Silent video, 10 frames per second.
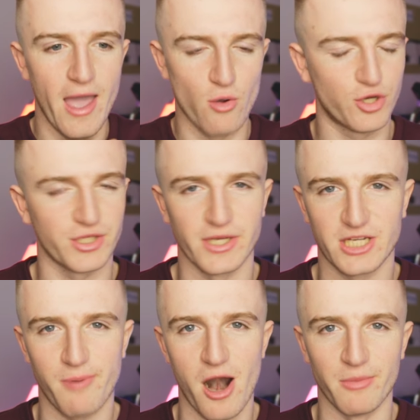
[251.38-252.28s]
It was just an
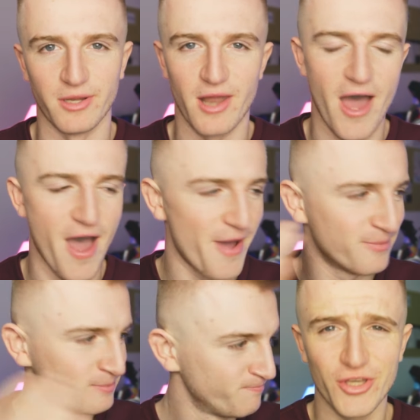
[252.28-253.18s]
experiment.
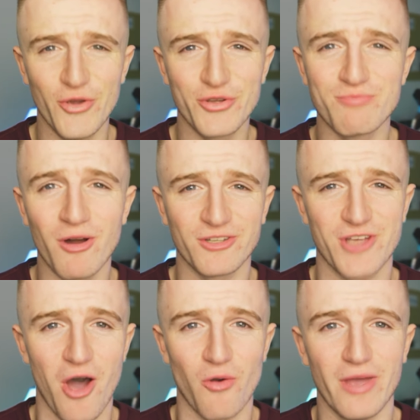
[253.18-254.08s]
Um, use
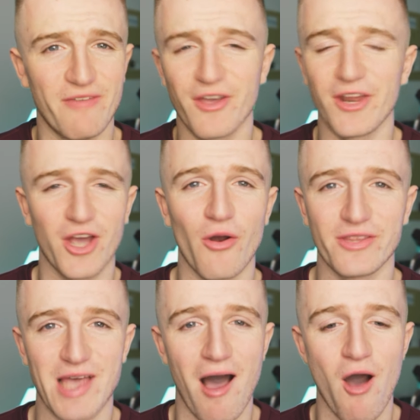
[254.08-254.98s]
Monzo. If you're gonna go
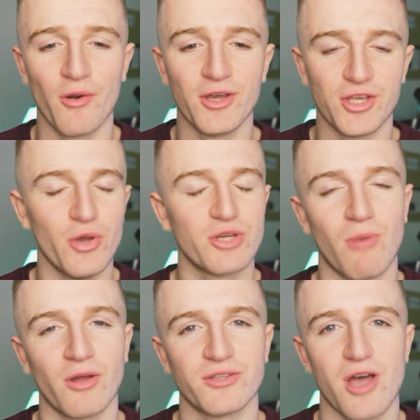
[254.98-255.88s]
to town, use
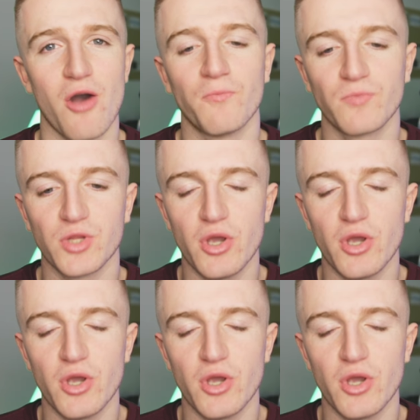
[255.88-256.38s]
Monzo.